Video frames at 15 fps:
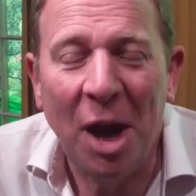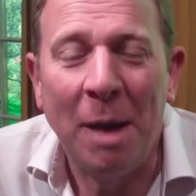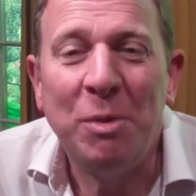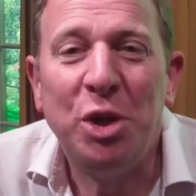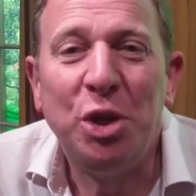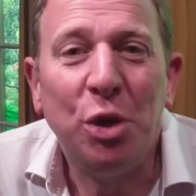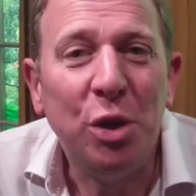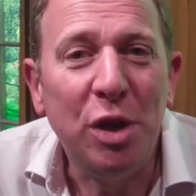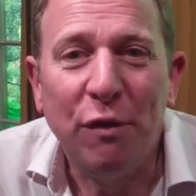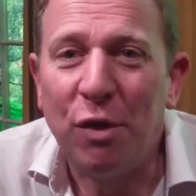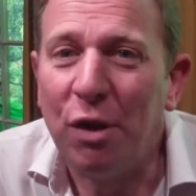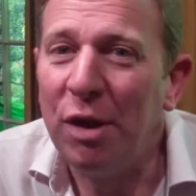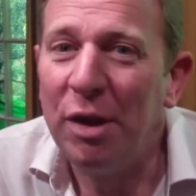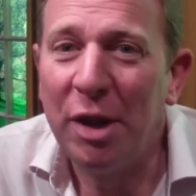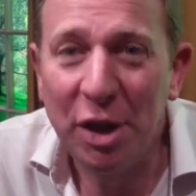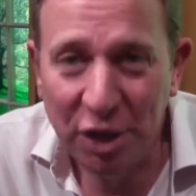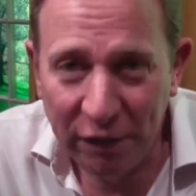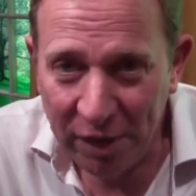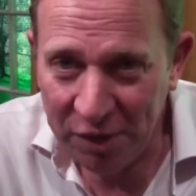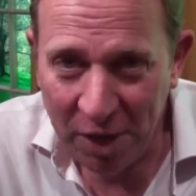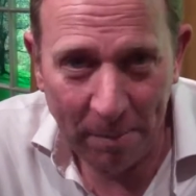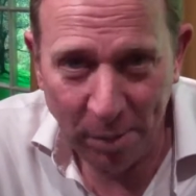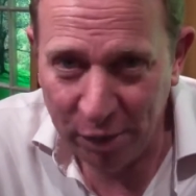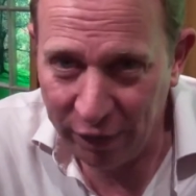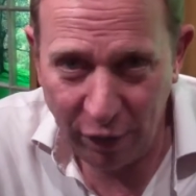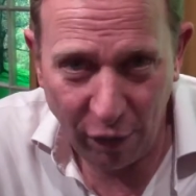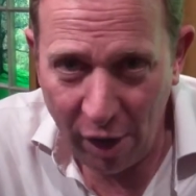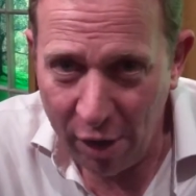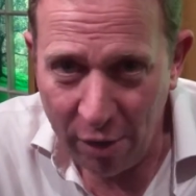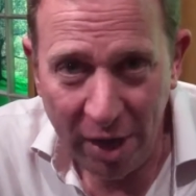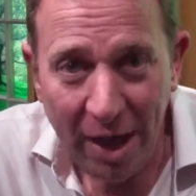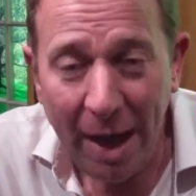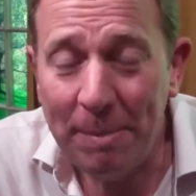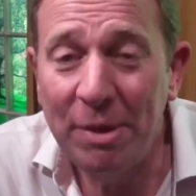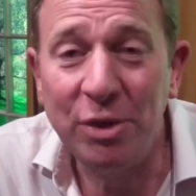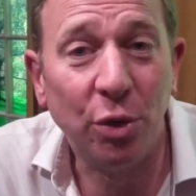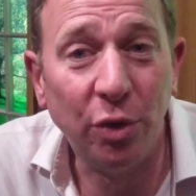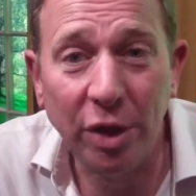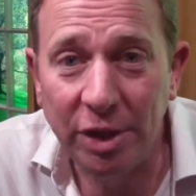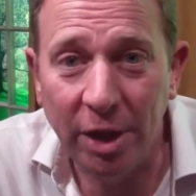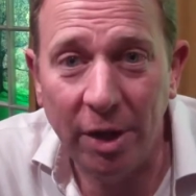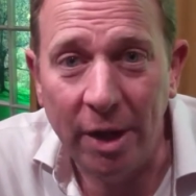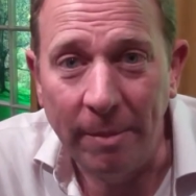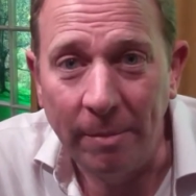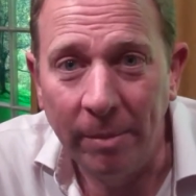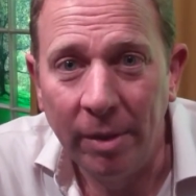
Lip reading: I'm sure you've got loads of examples of your own. It happens all the time.